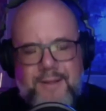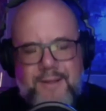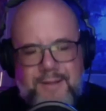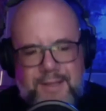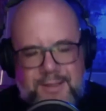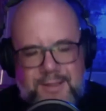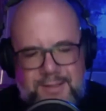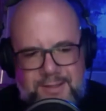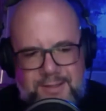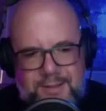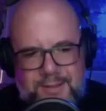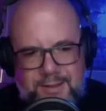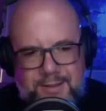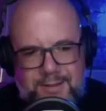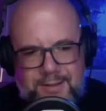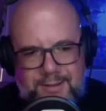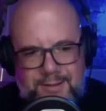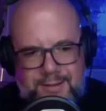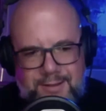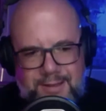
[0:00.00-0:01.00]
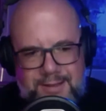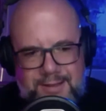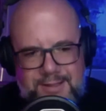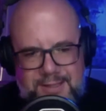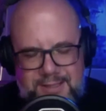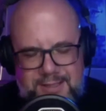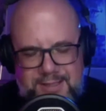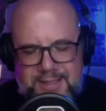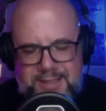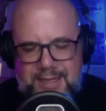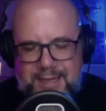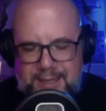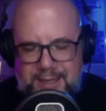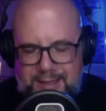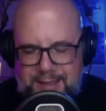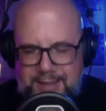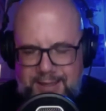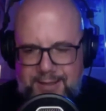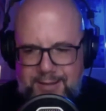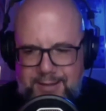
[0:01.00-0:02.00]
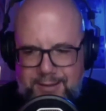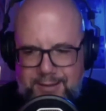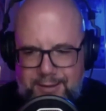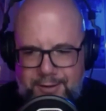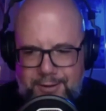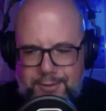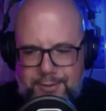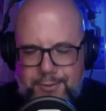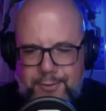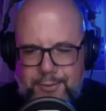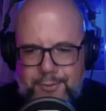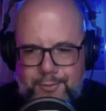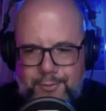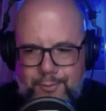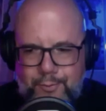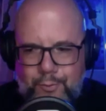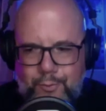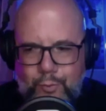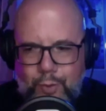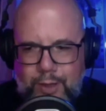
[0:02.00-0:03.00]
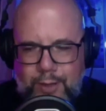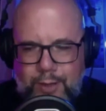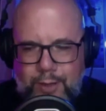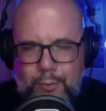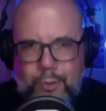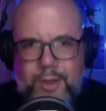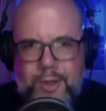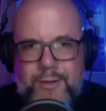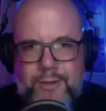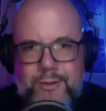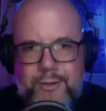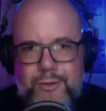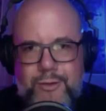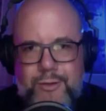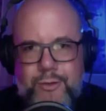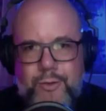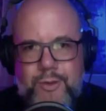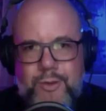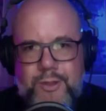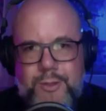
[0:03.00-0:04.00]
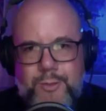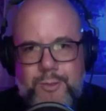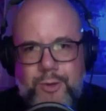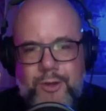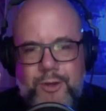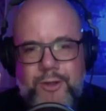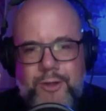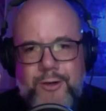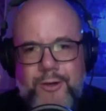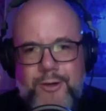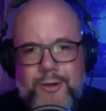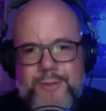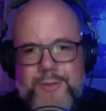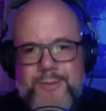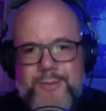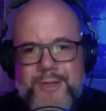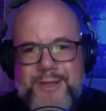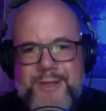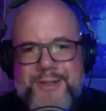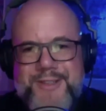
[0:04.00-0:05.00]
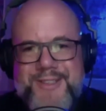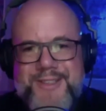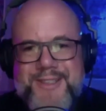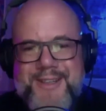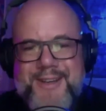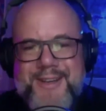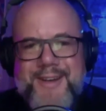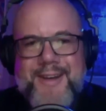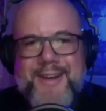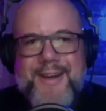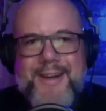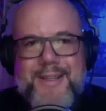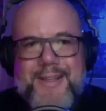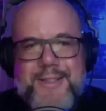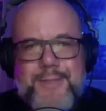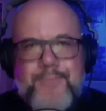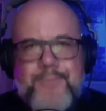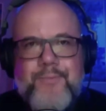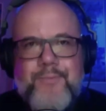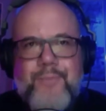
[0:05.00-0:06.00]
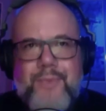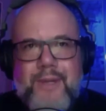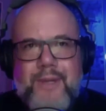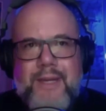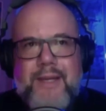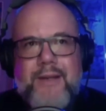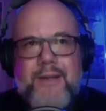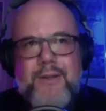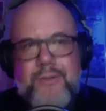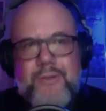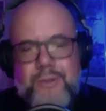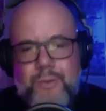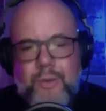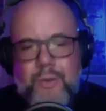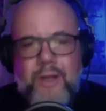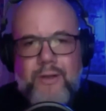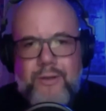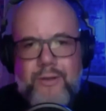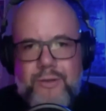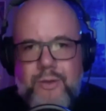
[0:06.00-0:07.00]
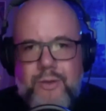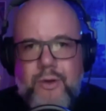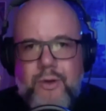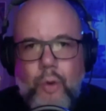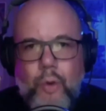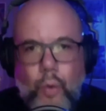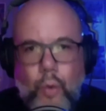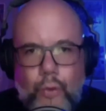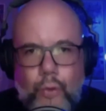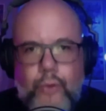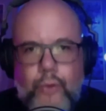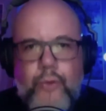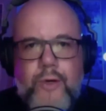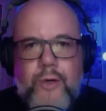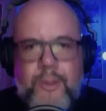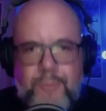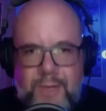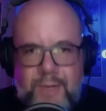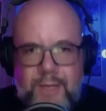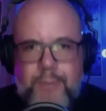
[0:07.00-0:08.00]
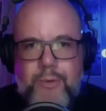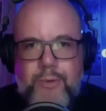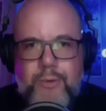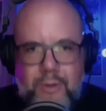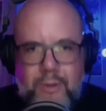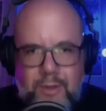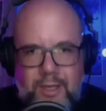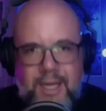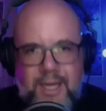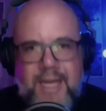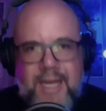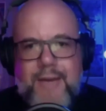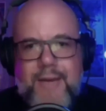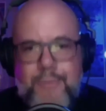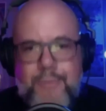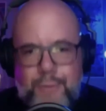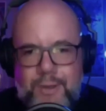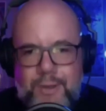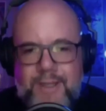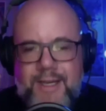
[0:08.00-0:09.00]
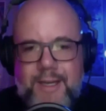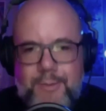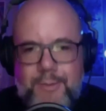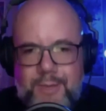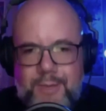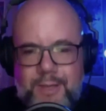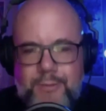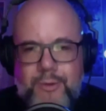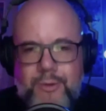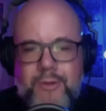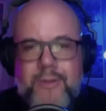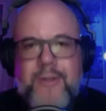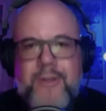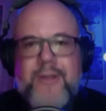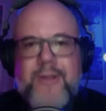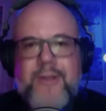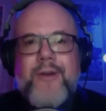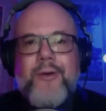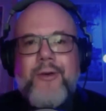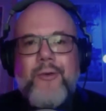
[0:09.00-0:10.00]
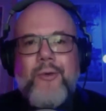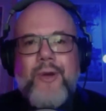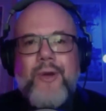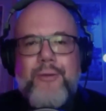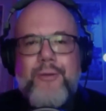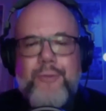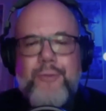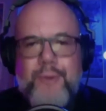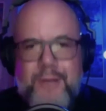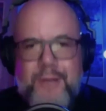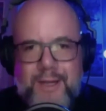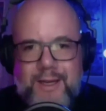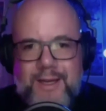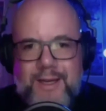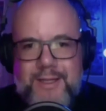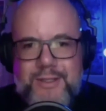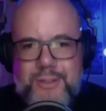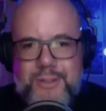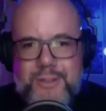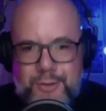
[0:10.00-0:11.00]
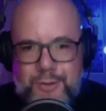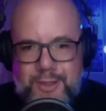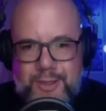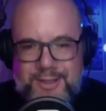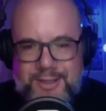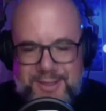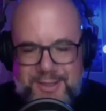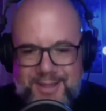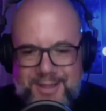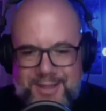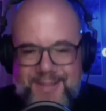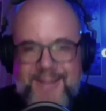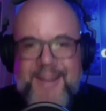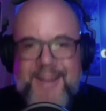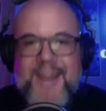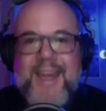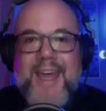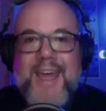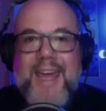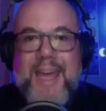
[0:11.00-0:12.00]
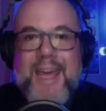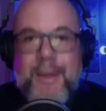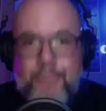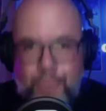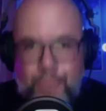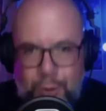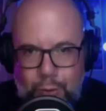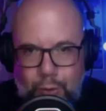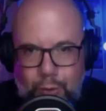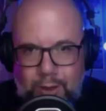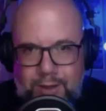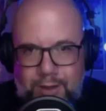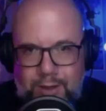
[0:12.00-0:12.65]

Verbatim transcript: that's that's exactly what I'm wanting to do with this podcast, because it's, and I use the I'll use ordinary people, everyday people. What I've that's realized doing this, everyone